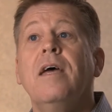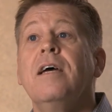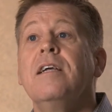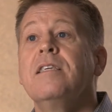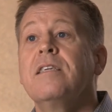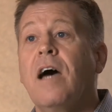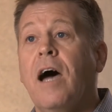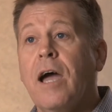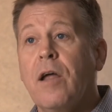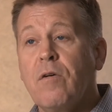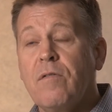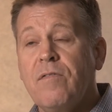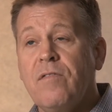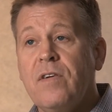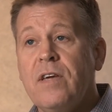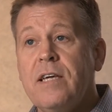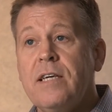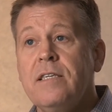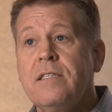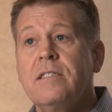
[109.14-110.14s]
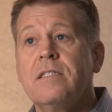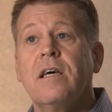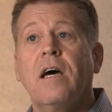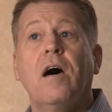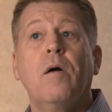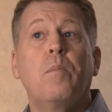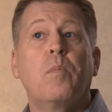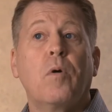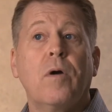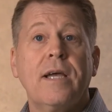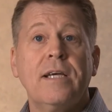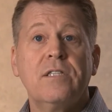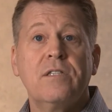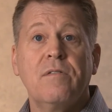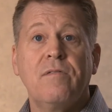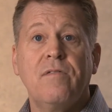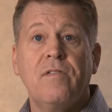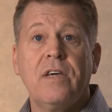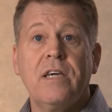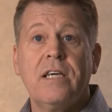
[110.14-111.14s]
Title fees, appraisal
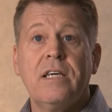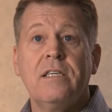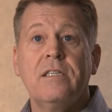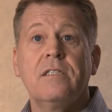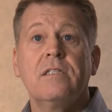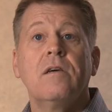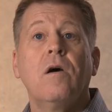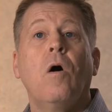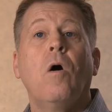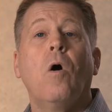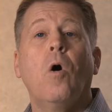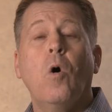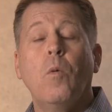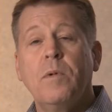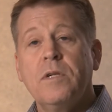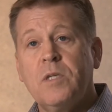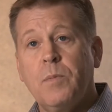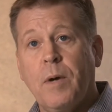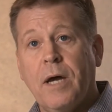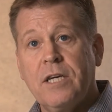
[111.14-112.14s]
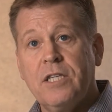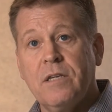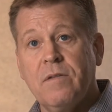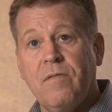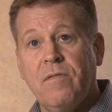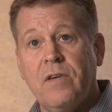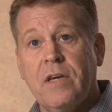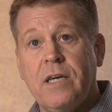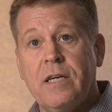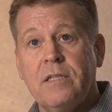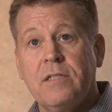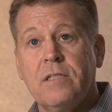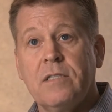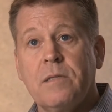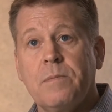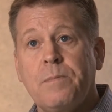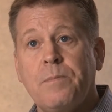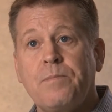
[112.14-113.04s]
fees, home inspection fees.